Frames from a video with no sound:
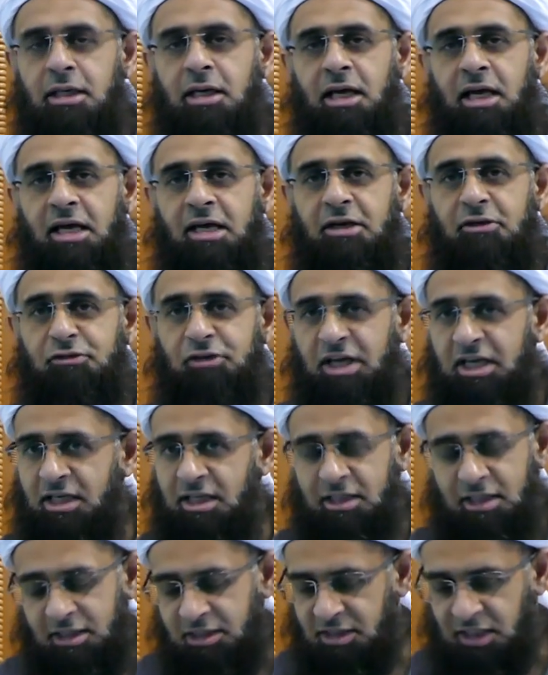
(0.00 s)
And finally,
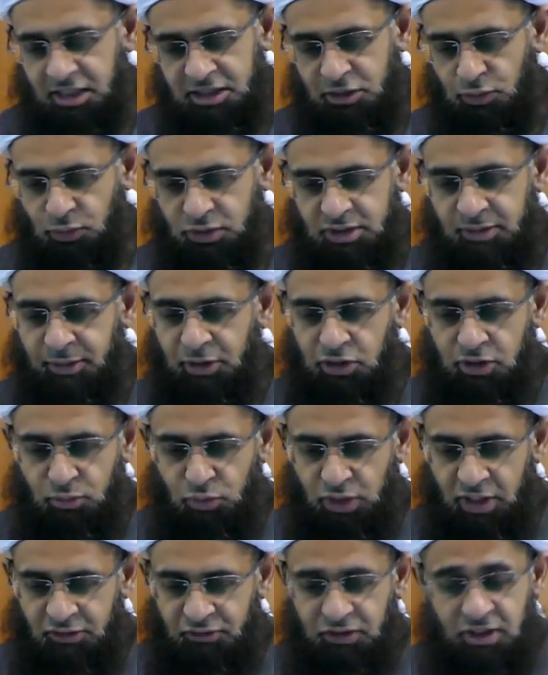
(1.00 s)
the discussion was about the
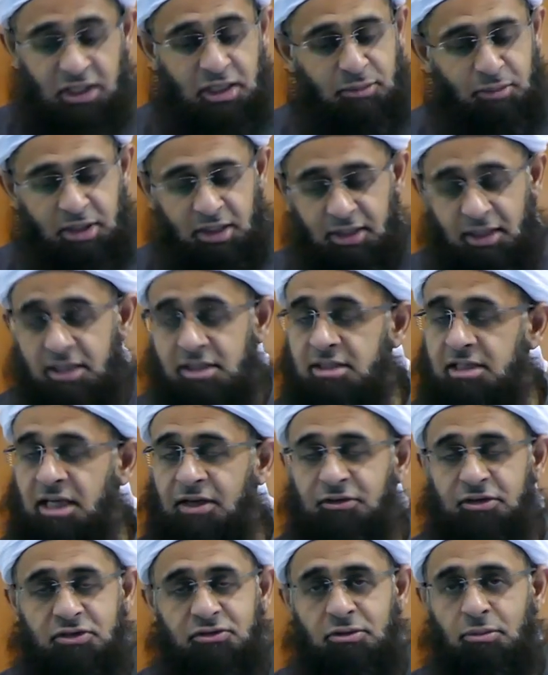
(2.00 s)
munafiqeen. May Allah
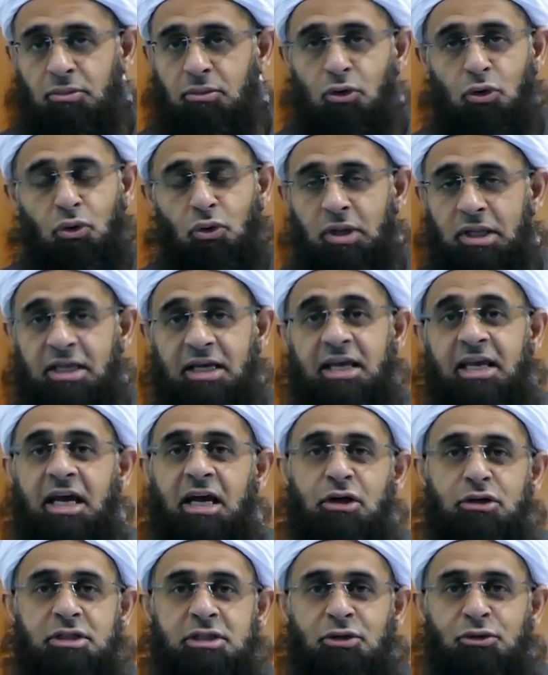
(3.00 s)
save us from all the
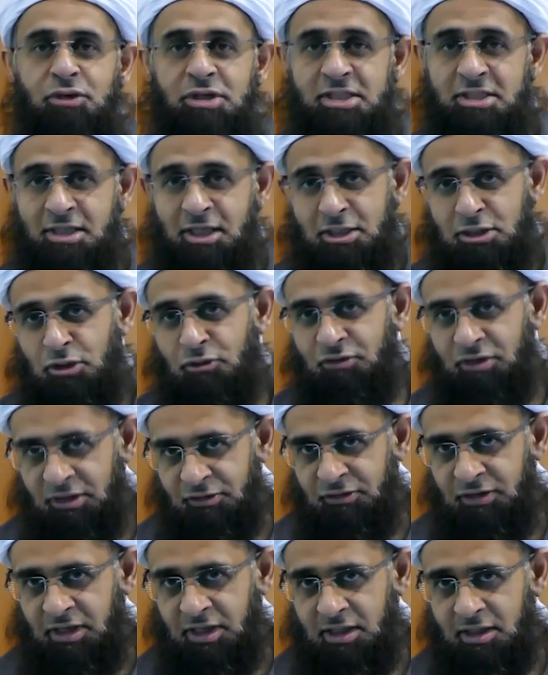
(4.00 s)
characteristics of
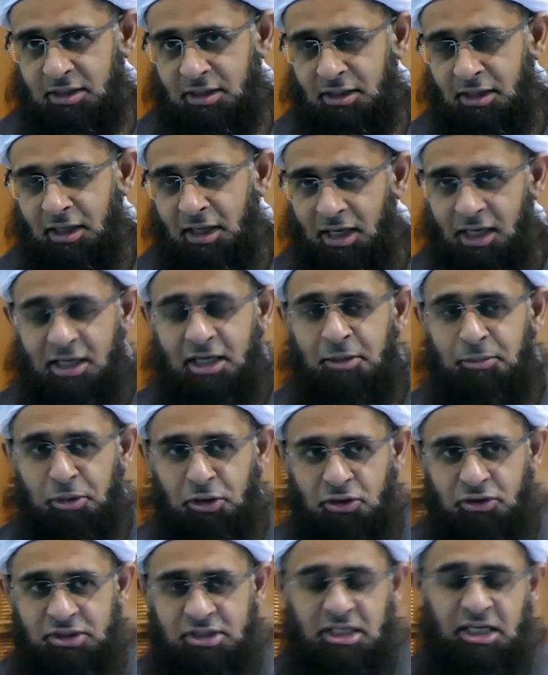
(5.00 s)
nifaq and
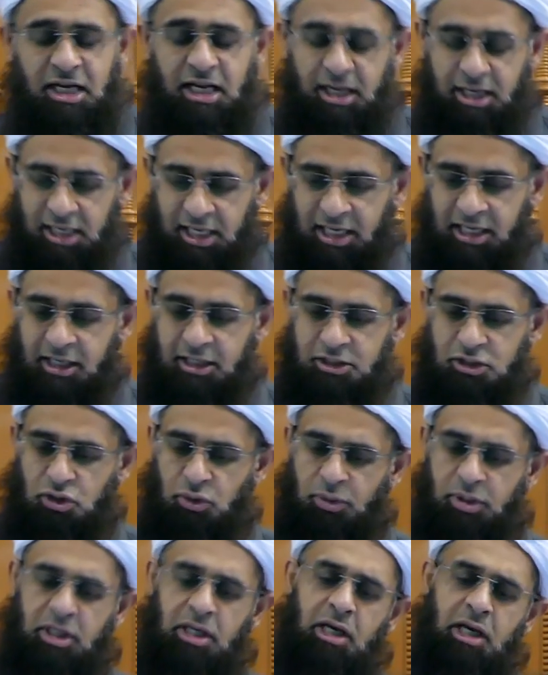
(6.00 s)
hypocrisy, like lying and
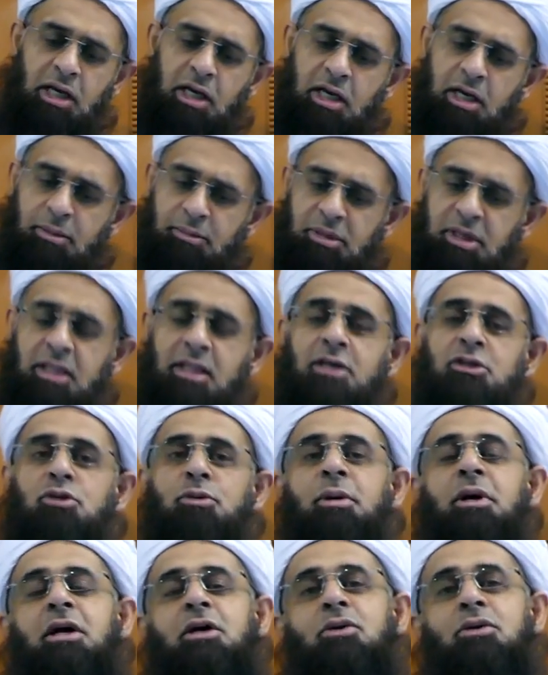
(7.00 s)
so on. May Allah
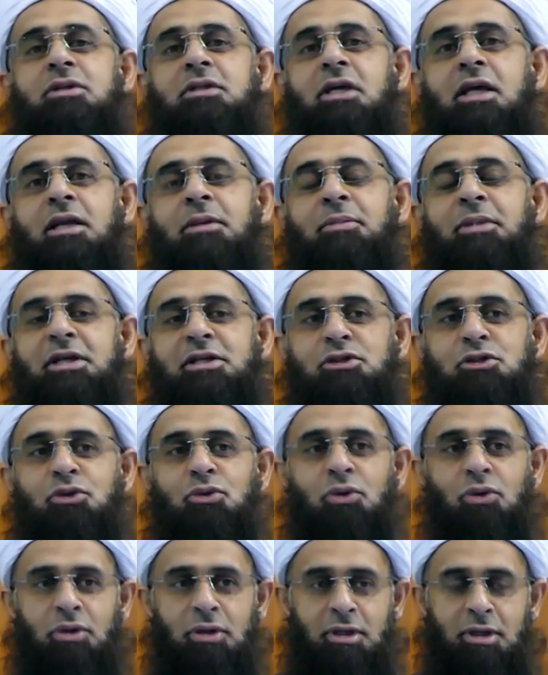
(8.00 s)
subhanahu wa ta'ala bless
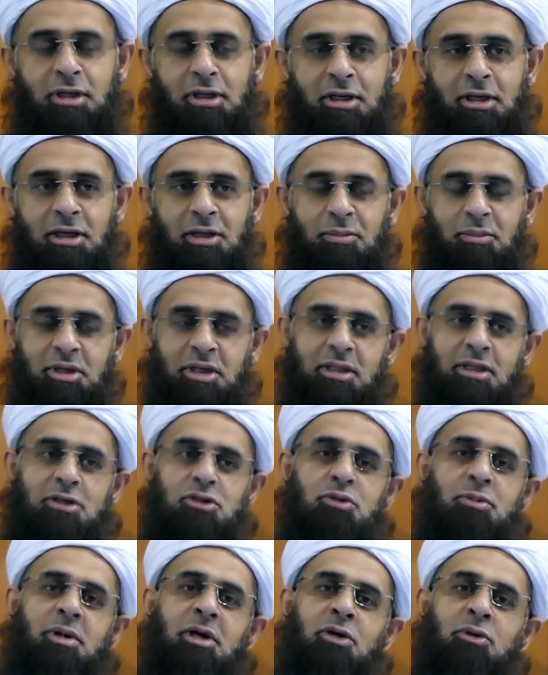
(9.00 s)
you all. May Allah
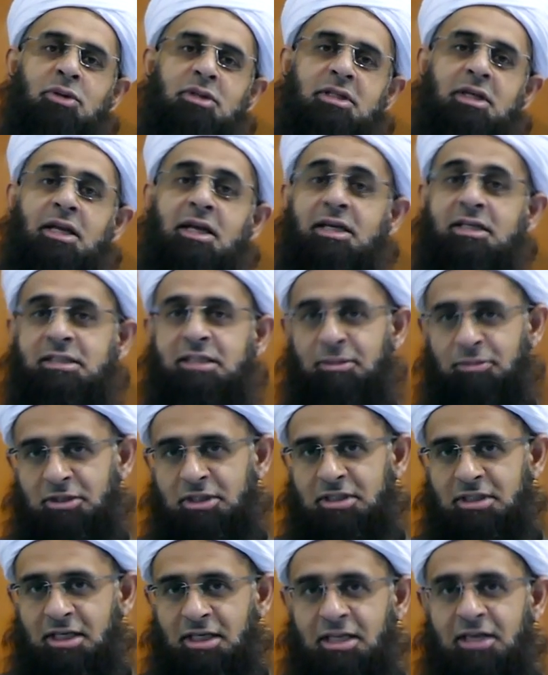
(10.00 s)
subhanahu wa ta'ala accept
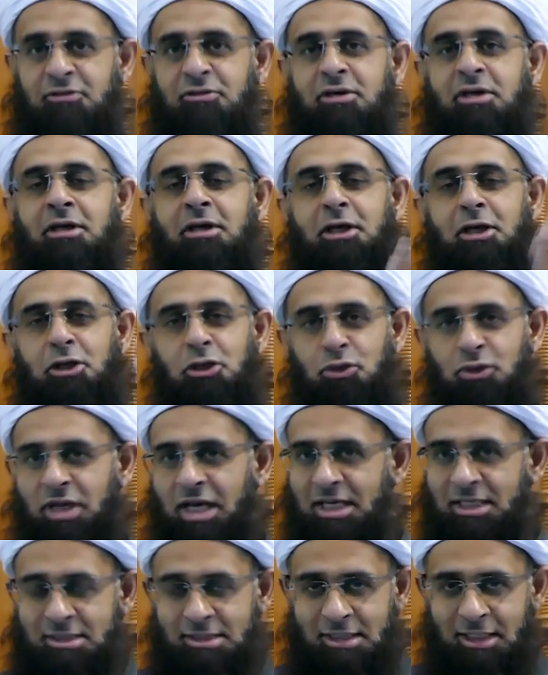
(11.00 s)
this endeavor. You
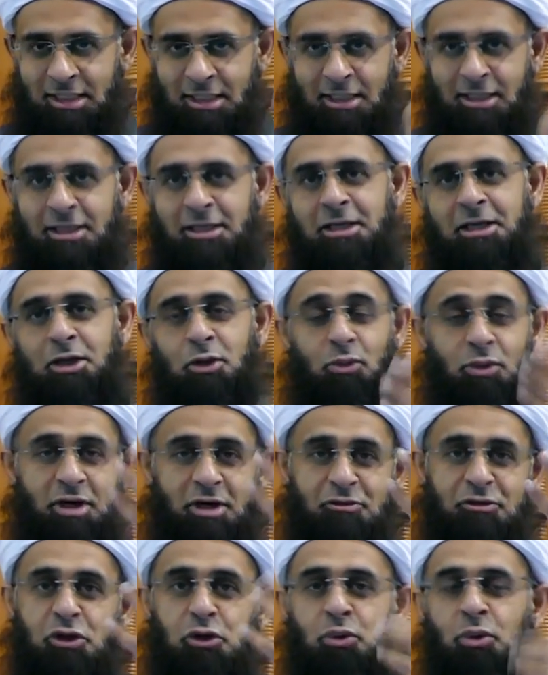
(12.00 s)
guys sitting
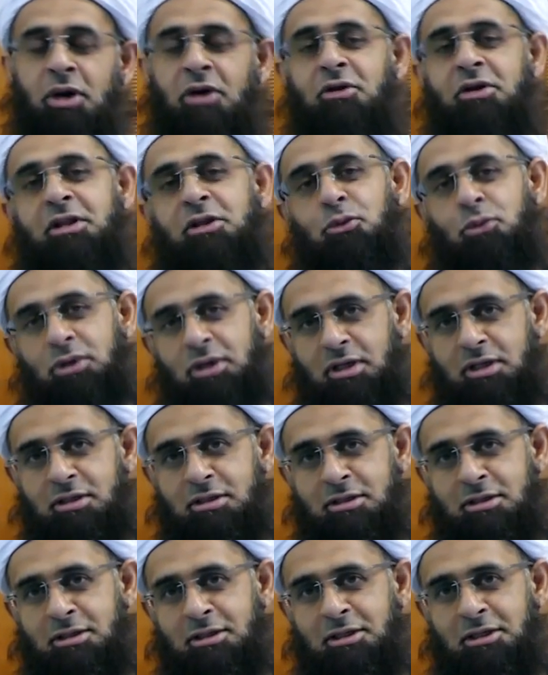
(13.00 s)
wherever you are in the
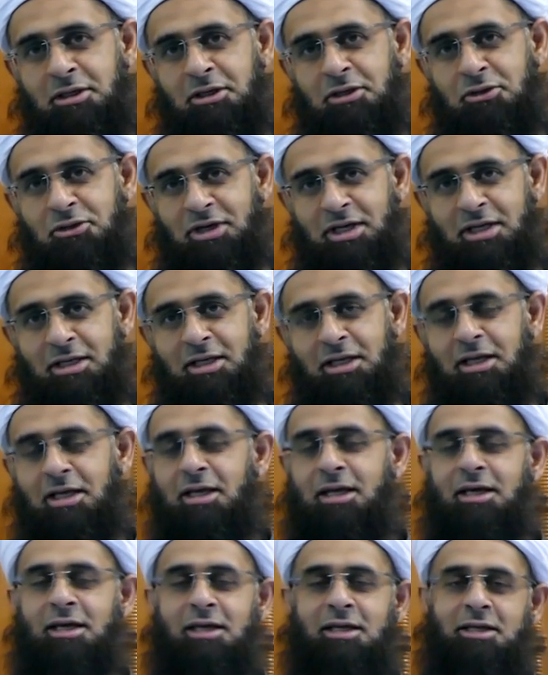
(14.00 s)
world, right?
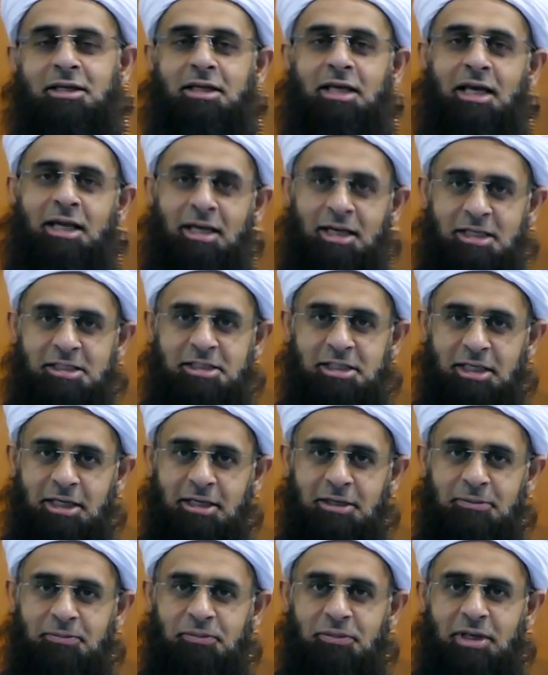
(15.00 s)
And listening.